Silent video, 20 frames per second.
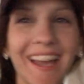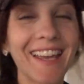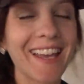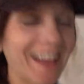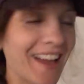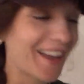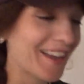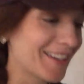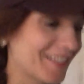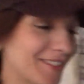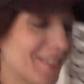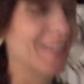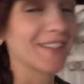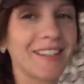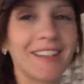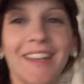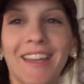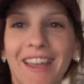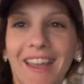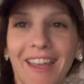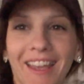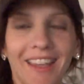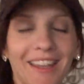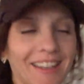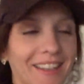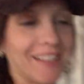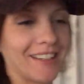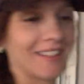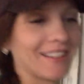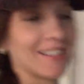Hi guys,
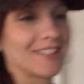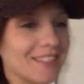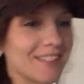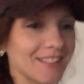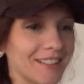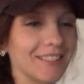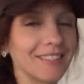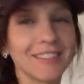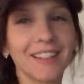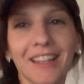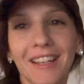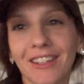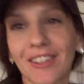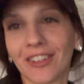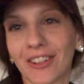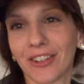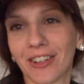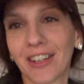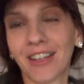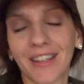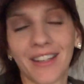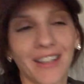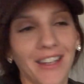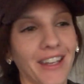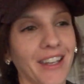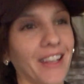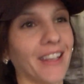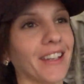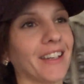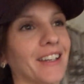it is later
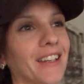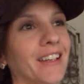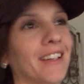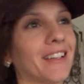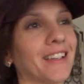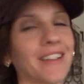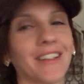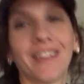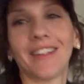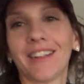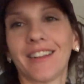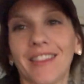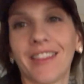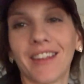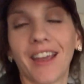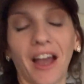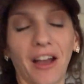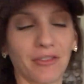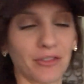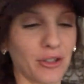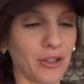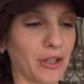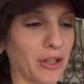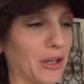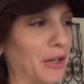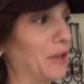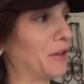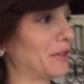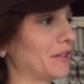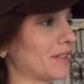in the
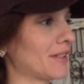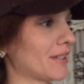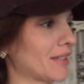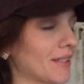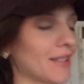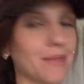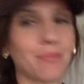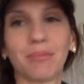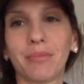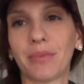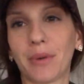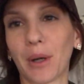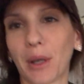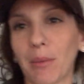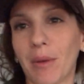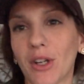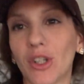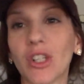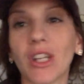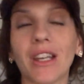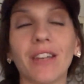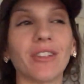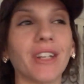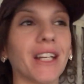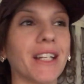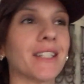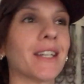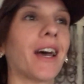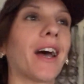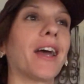afternoon, it's pretty much
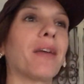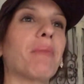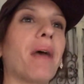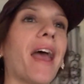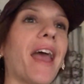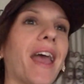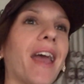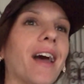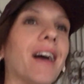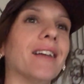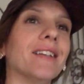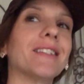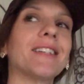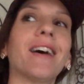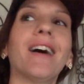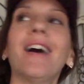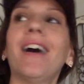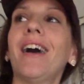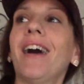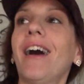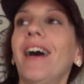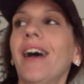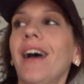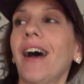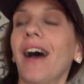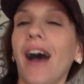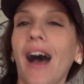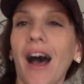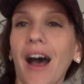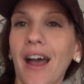evening time, and
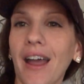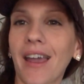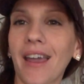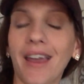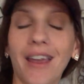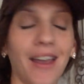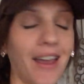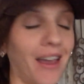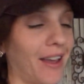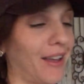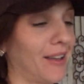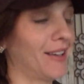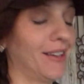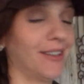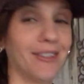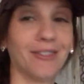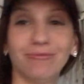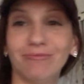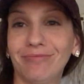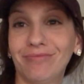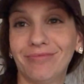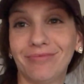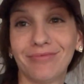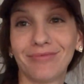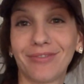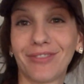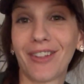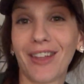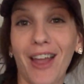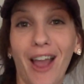I,
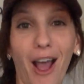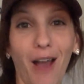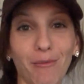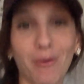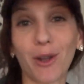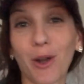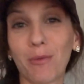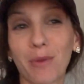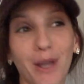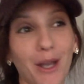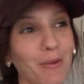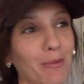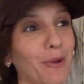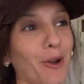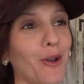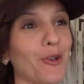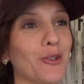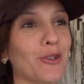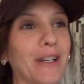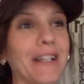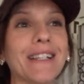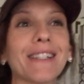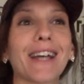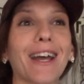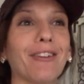I'm gonna go pick up groceries.